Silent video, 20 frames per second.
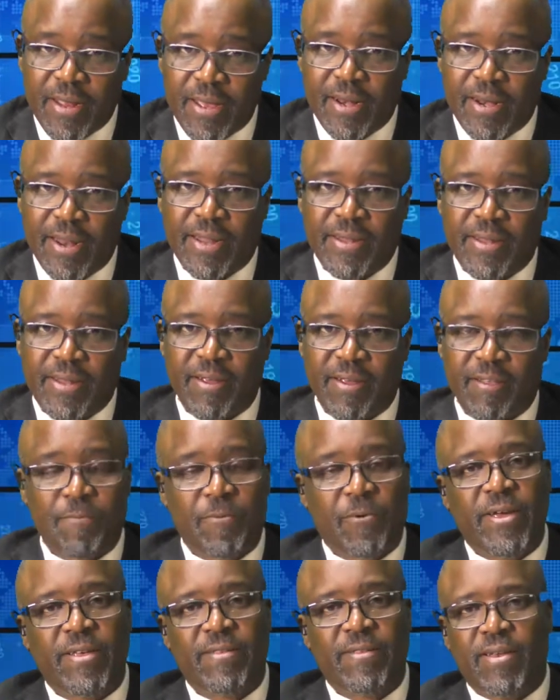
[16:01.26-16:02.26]
elected as
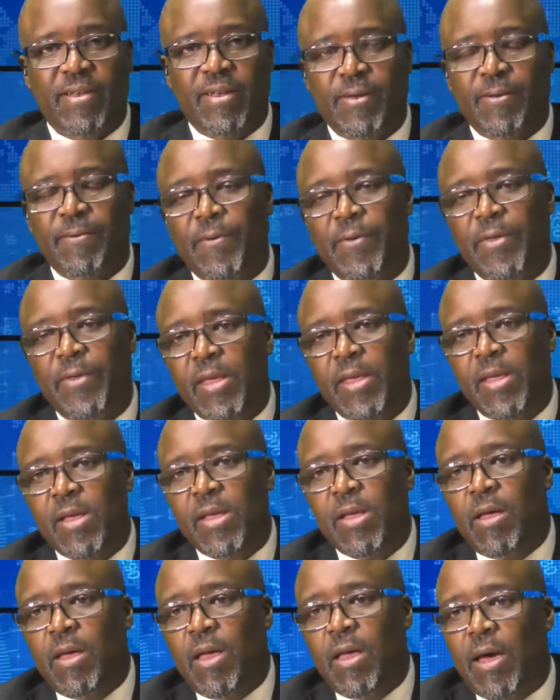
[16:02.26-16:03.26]
president.
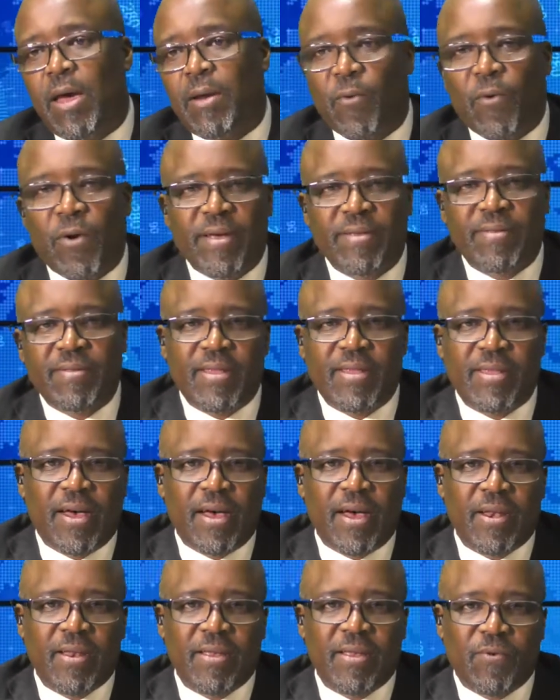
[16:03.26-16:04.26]
And worse than
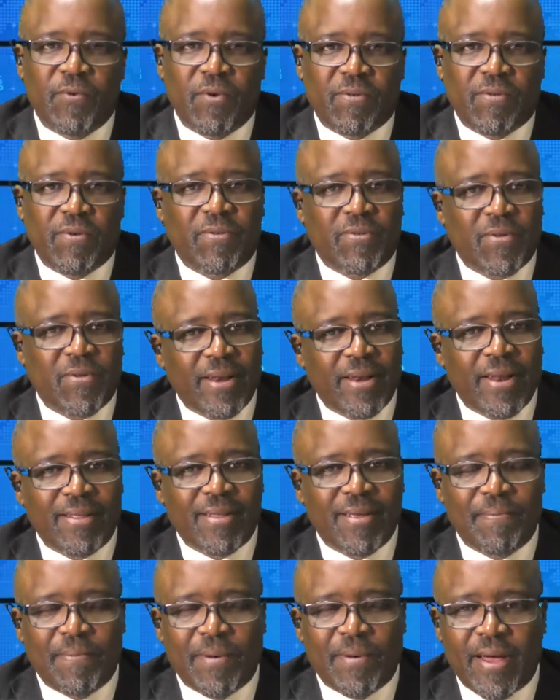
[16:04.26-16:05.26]
that, he was also
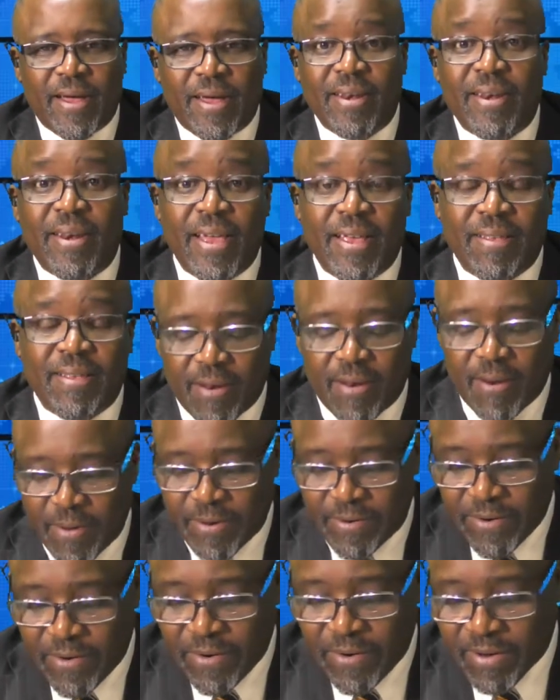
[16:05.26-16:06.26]
elected by less than a
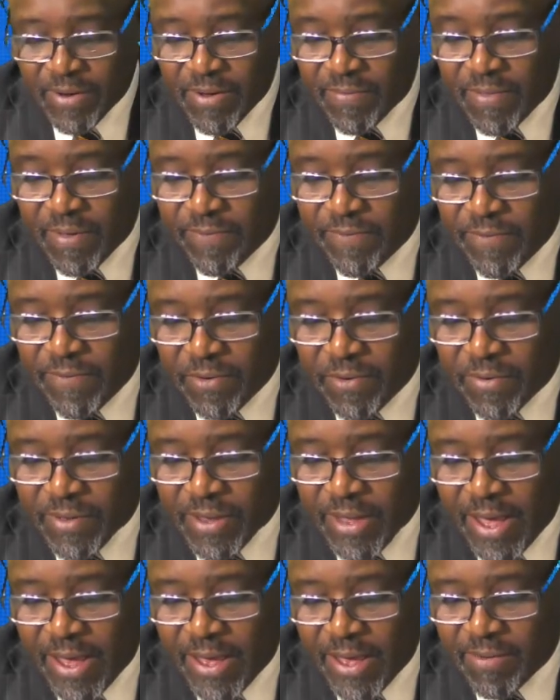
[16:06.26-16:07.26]
majority of the votes
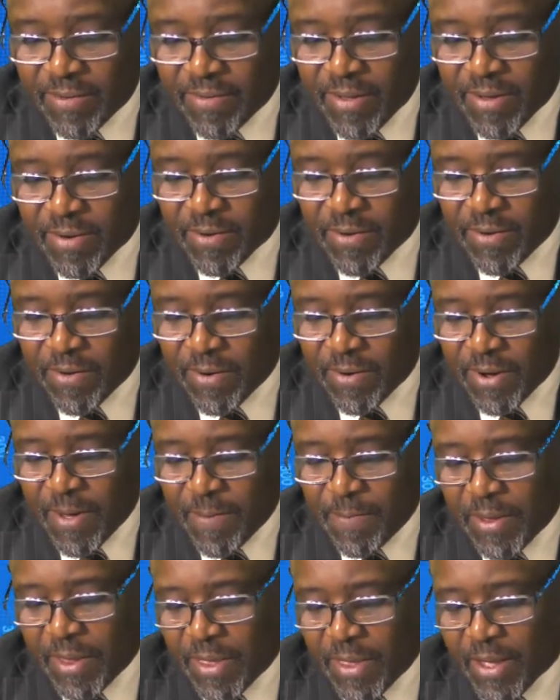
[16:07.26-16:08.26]
cast. The total
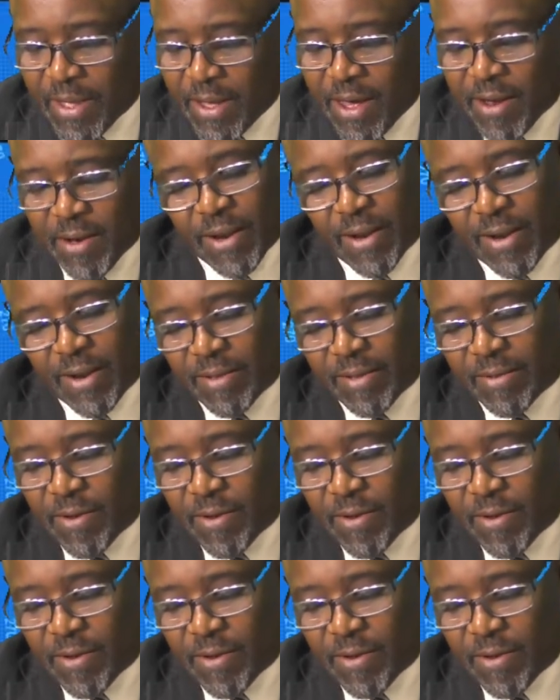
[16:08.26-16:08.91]
number he got, at least